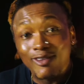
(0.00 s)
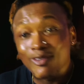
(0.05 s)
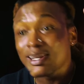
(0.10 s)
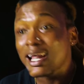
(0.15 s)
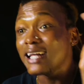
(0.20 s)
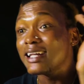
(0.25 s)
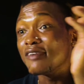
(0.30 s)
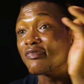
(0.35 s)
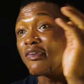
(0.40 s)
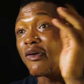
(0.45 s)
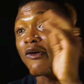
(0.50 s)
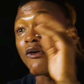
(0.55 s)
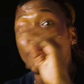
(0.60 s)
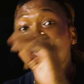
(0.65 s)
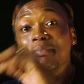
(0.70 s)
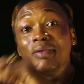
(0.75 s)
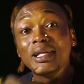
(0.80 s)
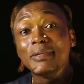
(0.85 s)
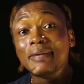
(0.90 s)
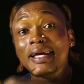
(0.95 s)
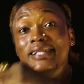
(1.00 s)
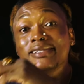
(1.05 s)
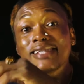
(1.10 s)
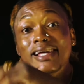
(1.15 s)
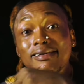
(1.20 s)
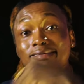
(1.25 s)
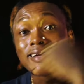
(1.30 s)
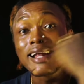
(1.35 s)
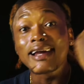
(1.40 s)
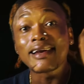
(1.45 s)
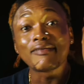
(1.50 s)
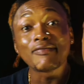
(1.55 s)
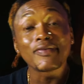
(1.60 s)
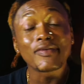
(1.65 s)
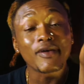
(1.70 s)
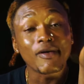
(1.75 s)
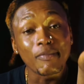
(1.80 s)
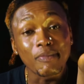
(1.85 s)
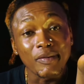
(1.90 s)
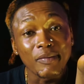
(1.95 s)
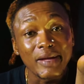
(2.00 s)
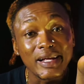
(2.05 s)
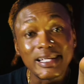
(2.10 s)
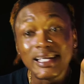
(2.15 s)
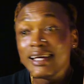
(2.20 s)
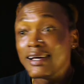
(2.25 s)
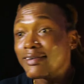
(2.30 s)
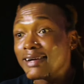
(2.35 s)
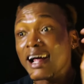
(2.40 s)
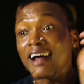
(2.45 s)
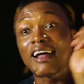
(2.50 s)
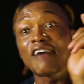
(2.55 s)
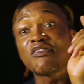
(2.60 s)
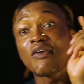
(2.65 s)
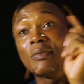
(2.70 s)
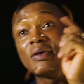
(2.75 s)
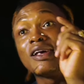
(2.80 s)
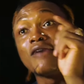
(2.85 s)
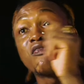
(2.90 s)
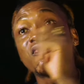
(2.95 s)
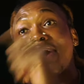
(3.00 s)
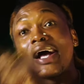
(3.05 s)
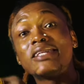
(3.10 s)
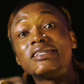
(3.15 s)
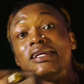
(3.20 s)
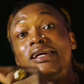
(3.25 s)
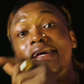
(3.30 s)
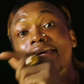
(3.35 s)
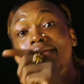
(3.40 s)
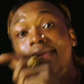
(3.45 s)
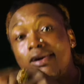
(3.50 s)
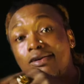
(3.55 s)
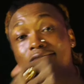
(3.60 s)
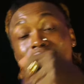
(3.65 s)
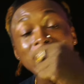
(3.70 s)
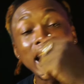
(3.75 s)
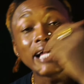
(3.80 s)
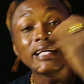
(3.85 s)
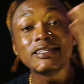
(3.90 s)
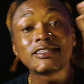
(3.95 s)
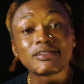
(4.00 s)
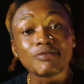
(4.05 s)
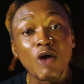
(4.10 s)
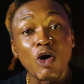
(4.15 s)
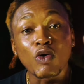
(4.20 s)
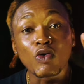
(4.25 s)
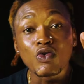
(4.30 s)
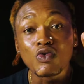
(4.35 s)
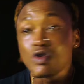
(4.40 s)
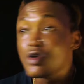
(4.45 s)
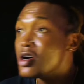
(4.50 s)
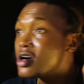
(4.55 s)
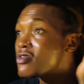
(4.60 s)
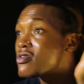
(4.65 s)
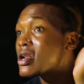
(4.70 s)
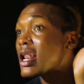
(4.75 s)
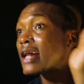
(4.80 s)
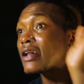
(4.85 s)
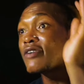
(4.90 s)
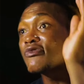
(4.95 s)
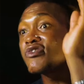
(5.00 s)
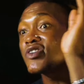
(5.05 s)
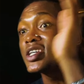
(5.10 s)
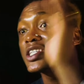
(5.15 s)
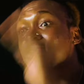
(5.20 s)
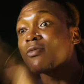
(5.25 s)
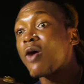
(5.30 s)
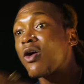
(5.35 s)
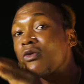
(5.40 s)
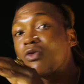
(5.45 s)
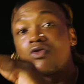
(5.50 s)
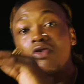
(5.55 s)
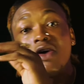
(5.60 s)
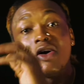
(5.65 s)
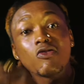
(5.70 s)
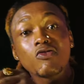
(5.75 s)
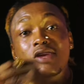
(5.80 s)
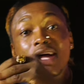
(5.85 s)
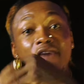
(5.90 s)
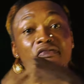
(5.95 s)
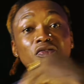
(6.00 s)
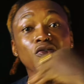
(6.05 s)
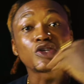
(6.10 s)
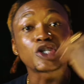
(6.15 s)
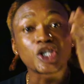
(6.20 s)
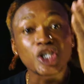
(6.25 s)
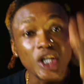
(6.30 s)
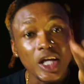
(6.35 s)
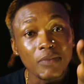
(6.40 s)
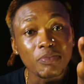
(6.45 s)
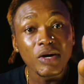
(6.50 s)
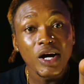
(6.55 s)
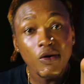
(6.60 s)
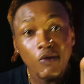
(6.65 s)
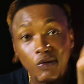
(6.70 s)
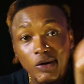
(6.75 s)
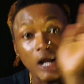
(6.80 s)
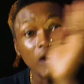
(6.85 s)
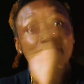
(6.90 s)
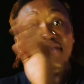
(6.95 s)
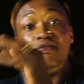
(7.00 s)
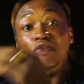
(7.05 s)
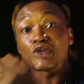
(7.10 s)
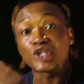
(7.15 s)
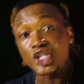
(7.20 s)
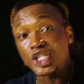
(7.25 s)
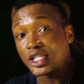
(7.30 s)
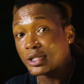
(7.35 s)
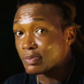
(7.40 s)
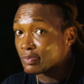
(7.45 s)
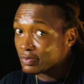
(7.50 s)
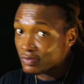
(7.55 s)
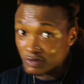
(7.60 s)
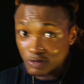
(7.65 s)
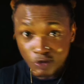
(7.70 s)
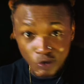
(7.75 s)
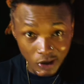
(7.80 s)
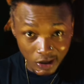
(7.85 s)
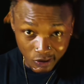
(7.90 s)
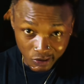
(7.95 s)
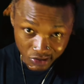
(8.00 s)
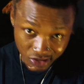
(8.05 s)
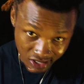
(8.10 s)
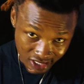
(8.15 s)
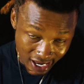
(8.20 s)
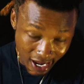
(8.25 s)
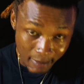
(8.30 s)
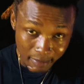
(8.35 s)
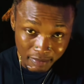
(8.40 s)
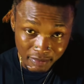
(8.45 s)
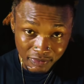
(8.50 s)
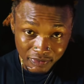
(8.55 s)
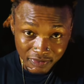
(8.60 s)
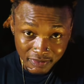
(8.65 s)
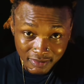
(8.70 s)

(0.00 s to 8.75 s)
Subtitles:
whether they for compliment, whether they for compliment, when I therefore begin fight again, whether it be cool, whether not for it be cool, whether for shape, whether not for shape, no, don't see them.